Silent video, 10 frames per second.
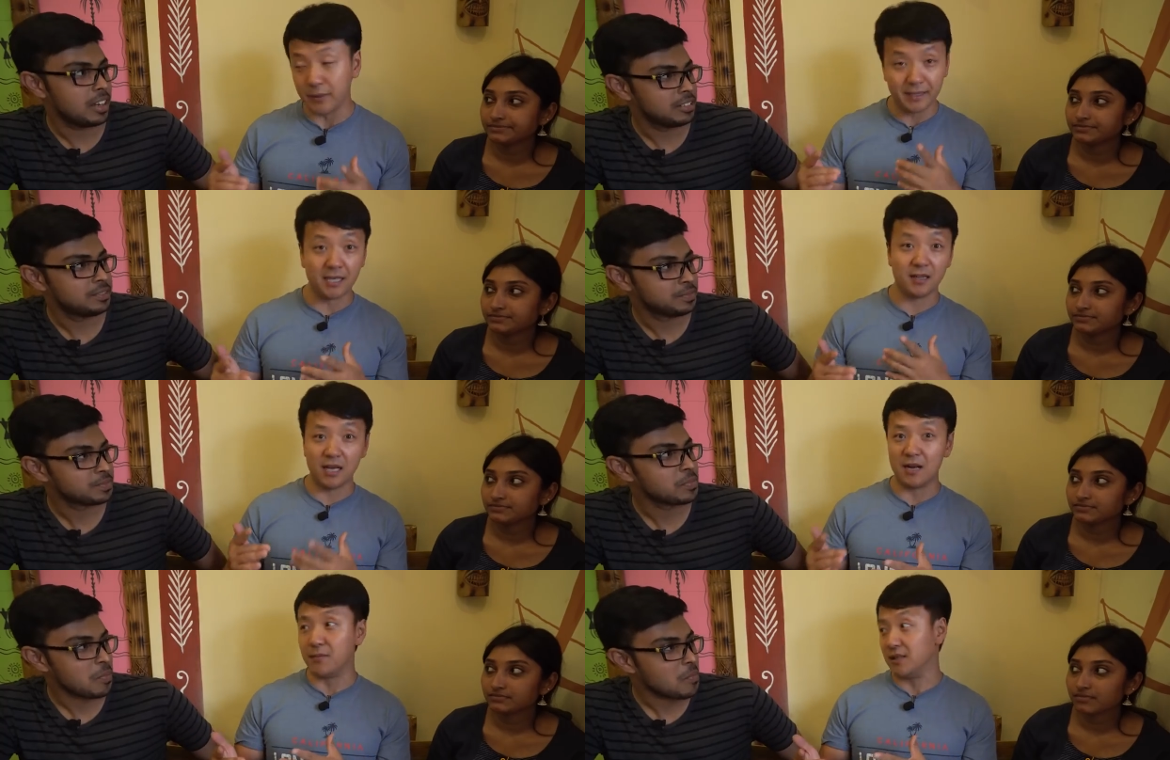Speaker 1: we've been eating a
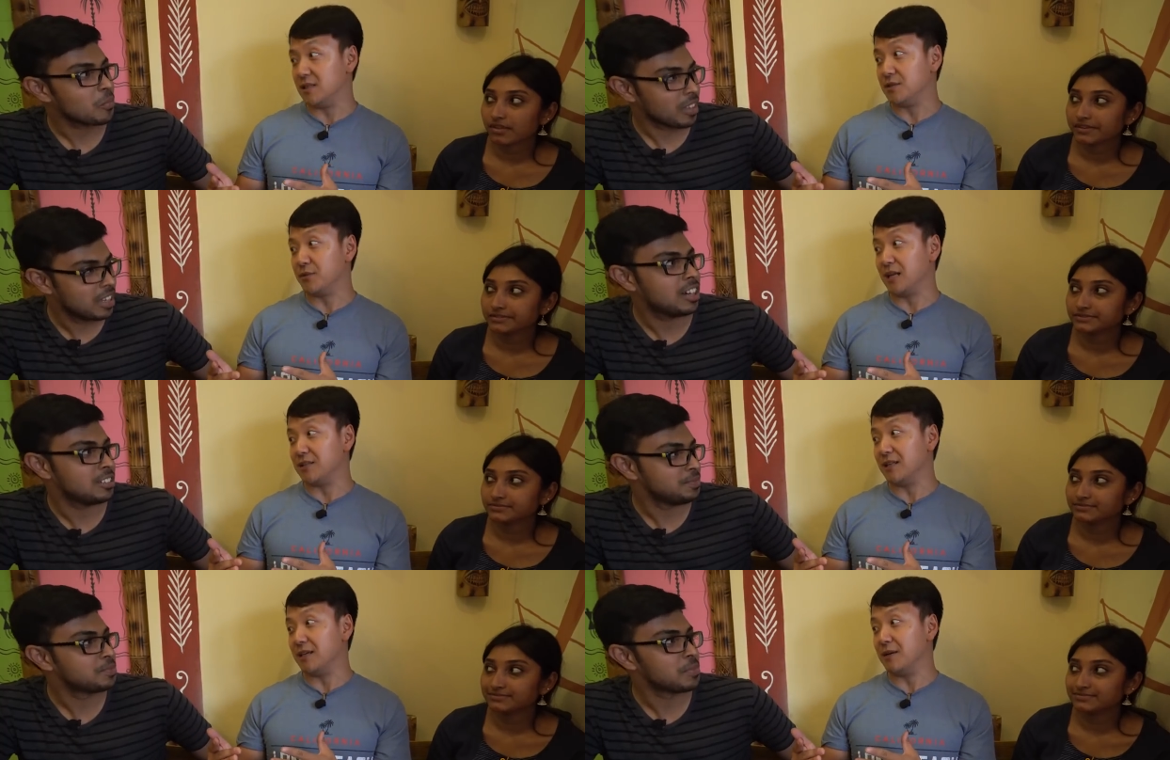lot of mutton since we got to
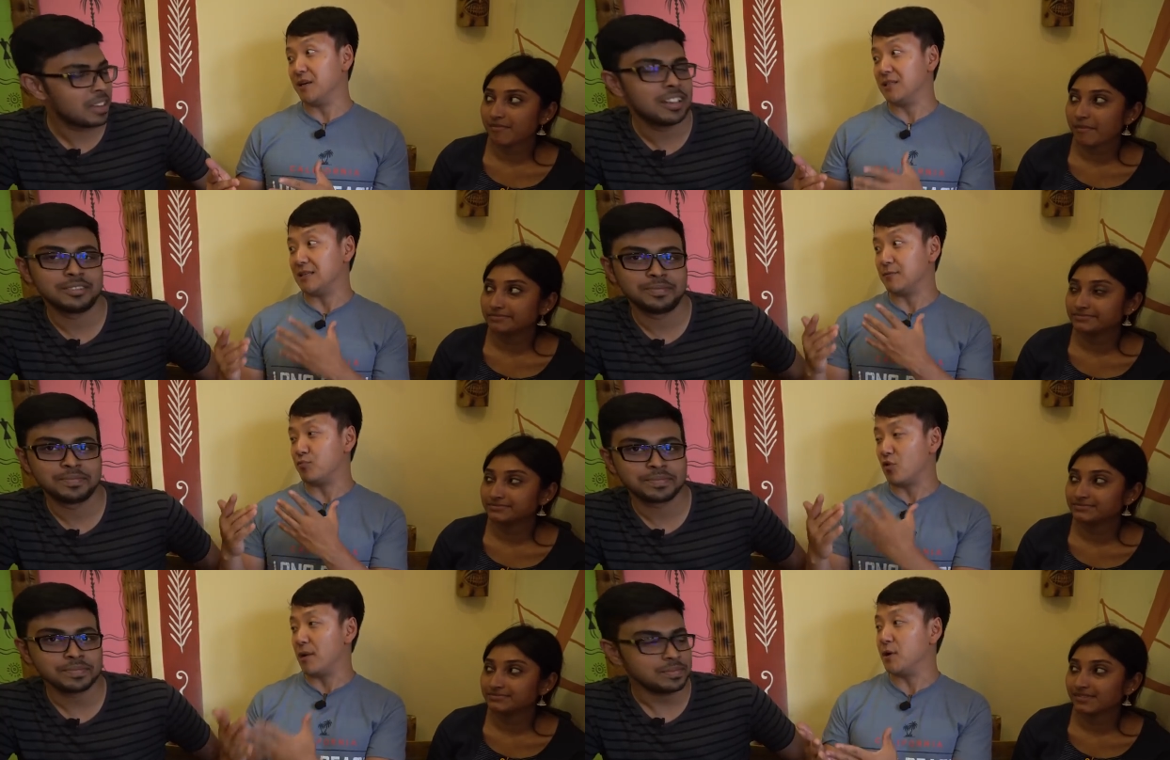India because that's a
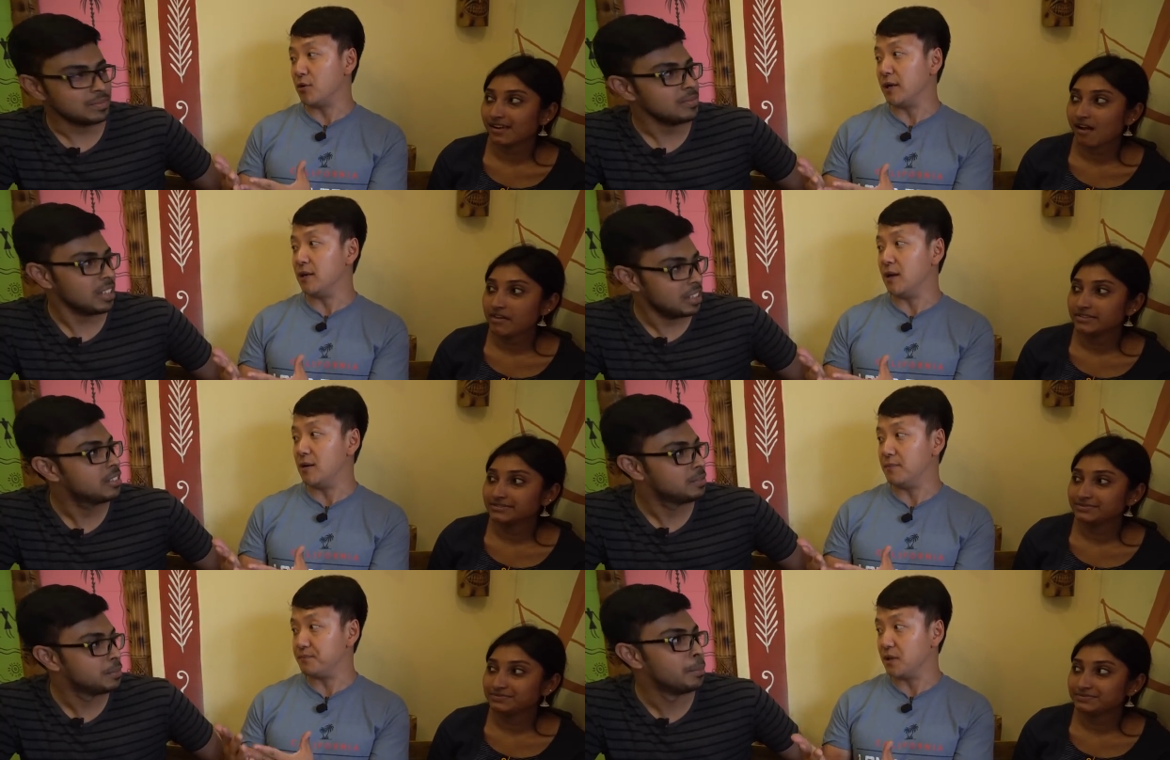primary,
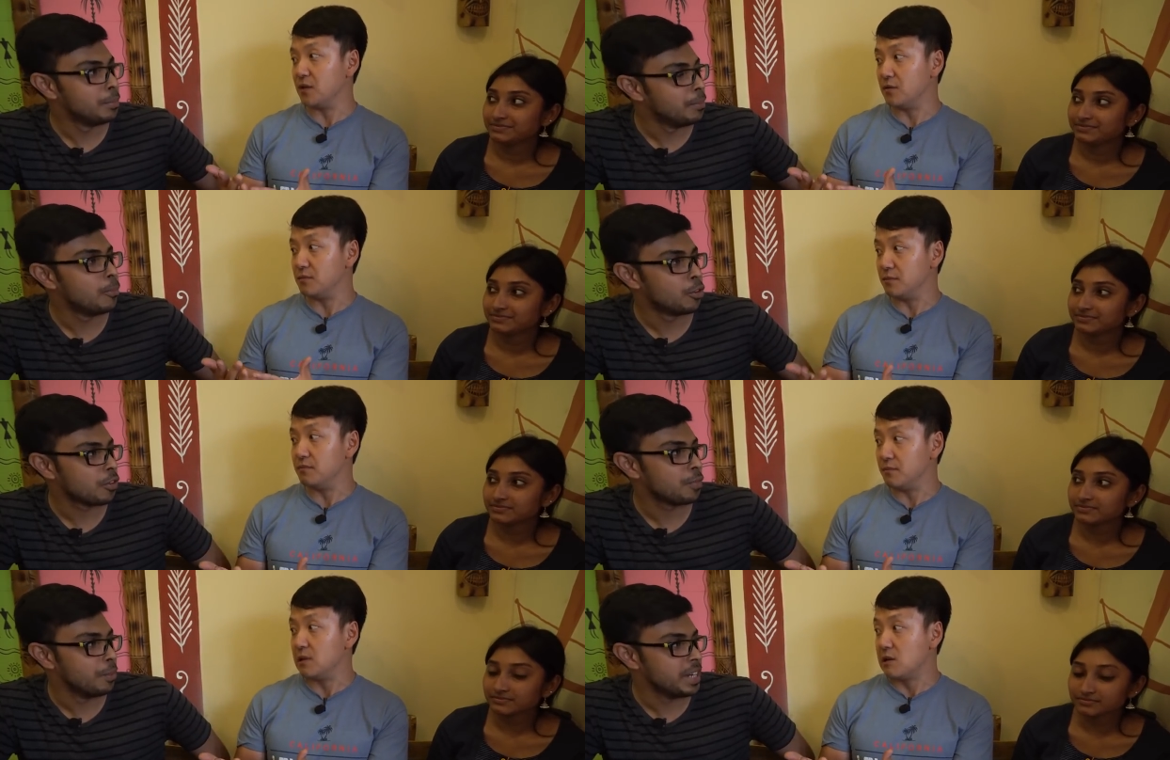um, you know.
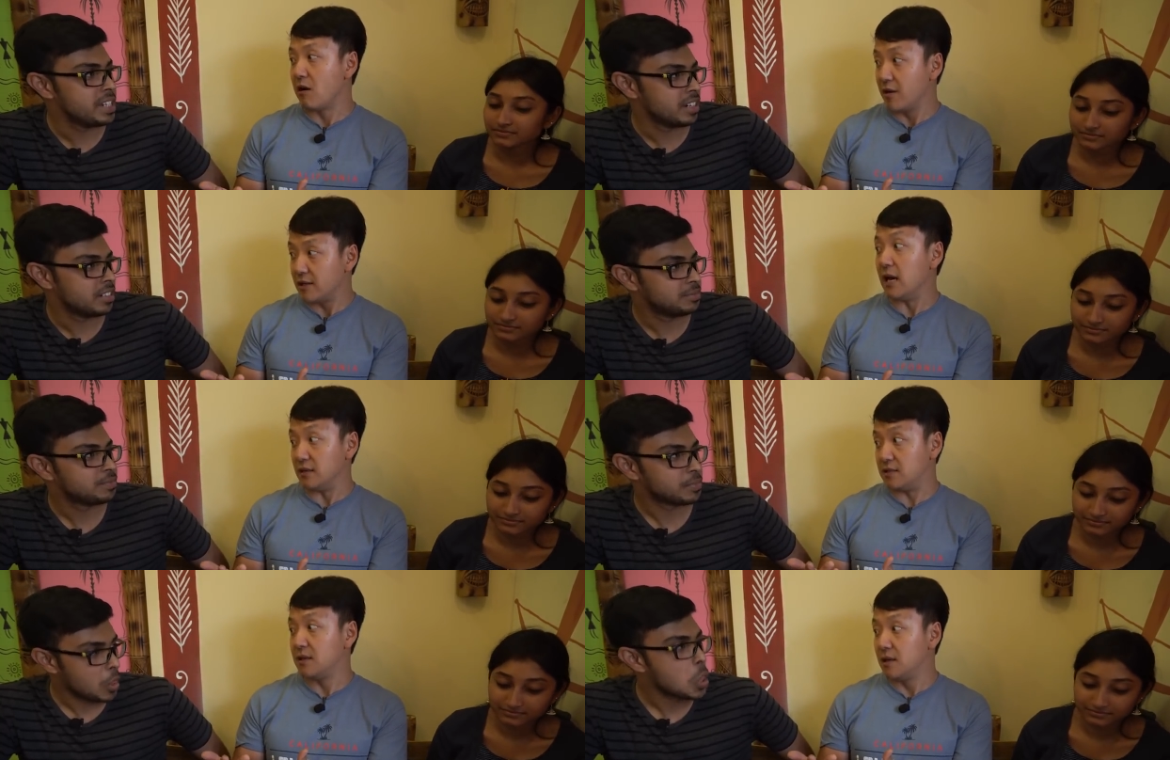
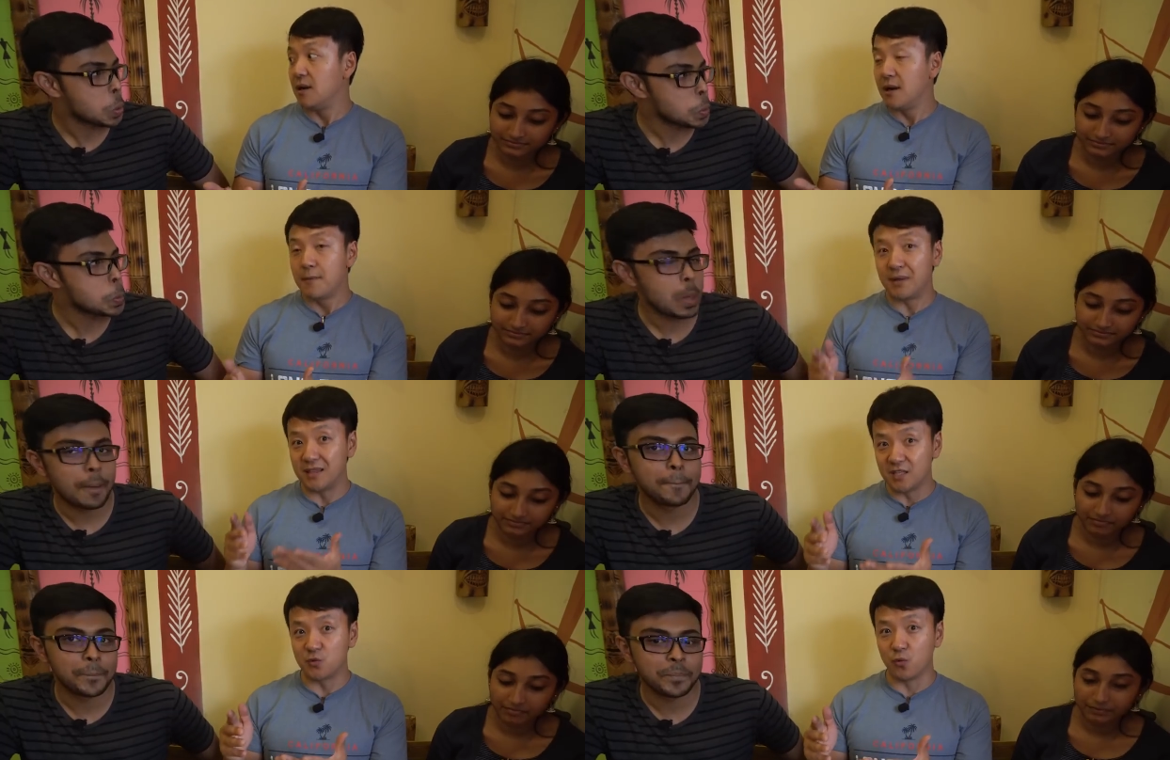Yes, but
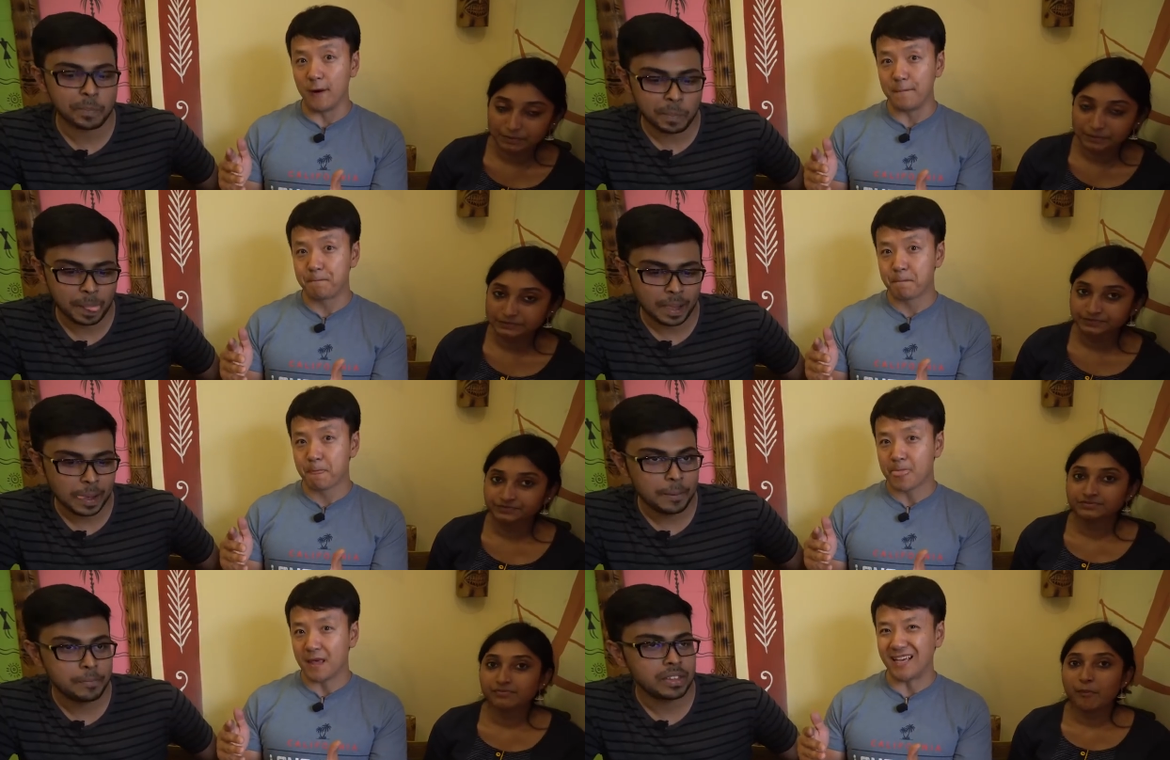this one
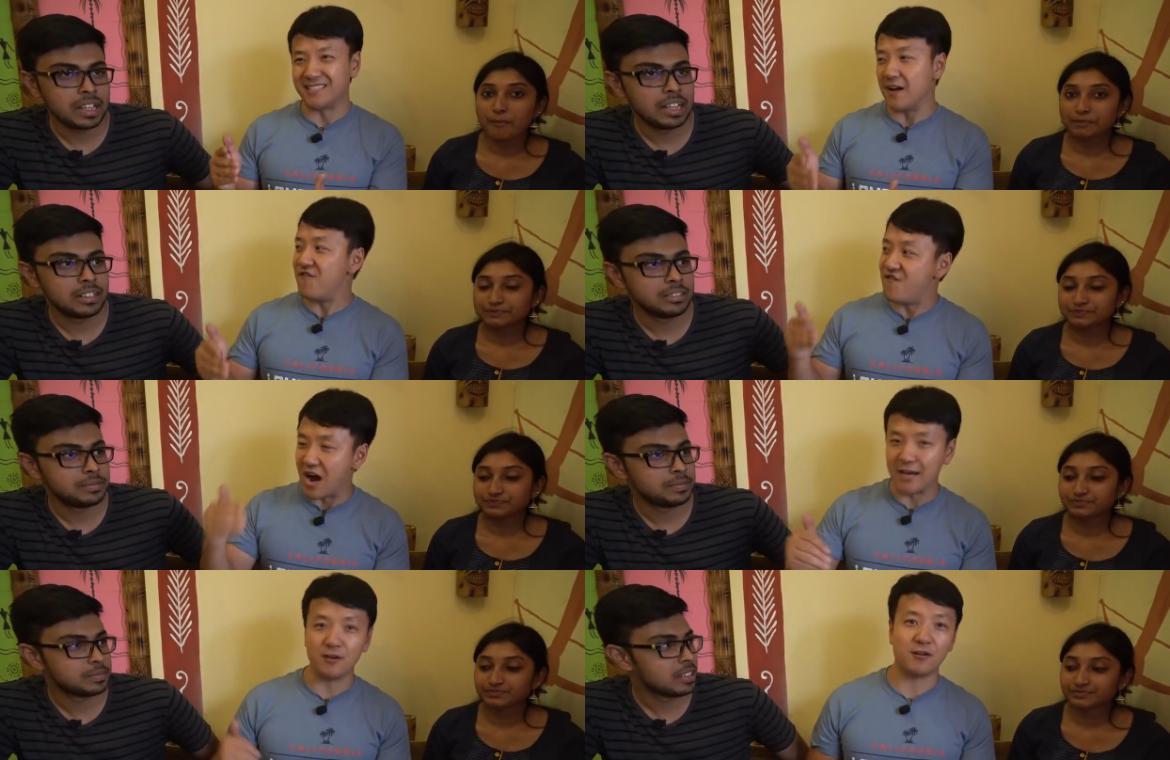is on
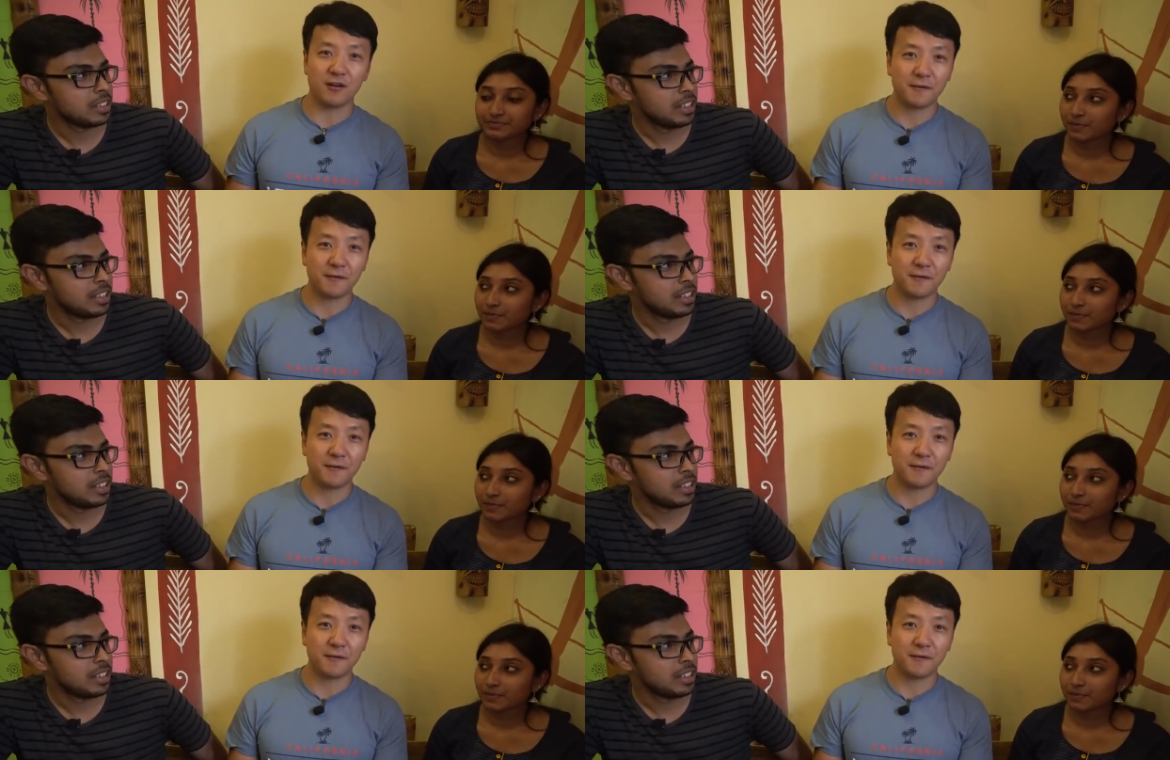fire.